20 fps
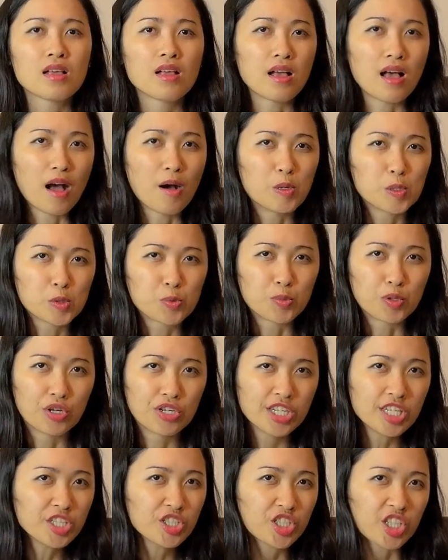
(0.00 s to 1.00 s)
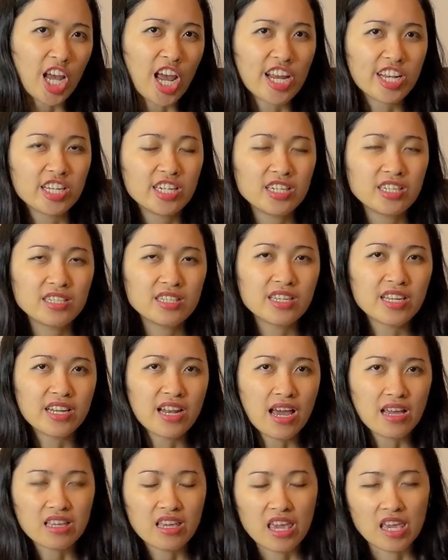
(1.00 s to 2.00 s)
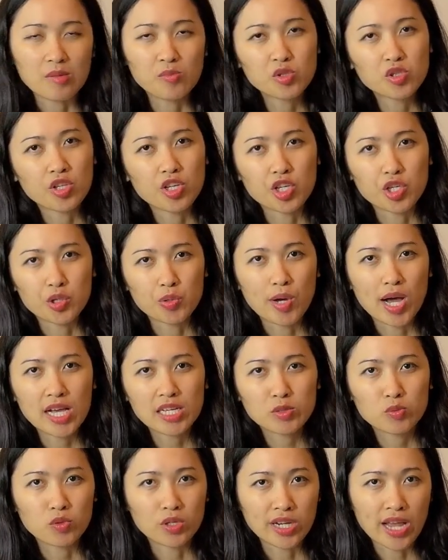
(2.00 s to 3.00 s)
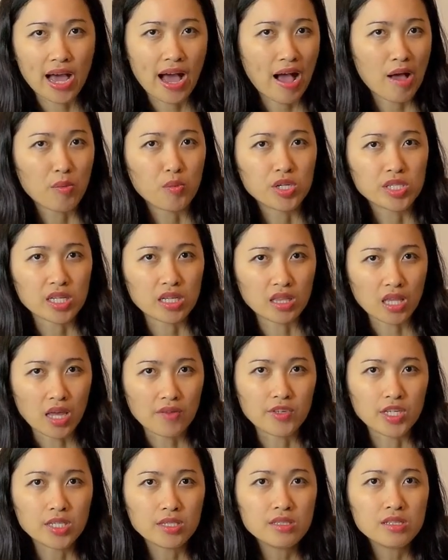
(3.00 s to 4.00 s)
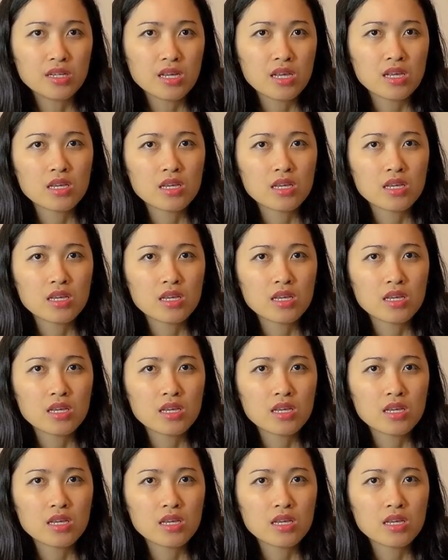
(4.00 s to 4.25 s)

I was born in China and I came to the US when I was 11.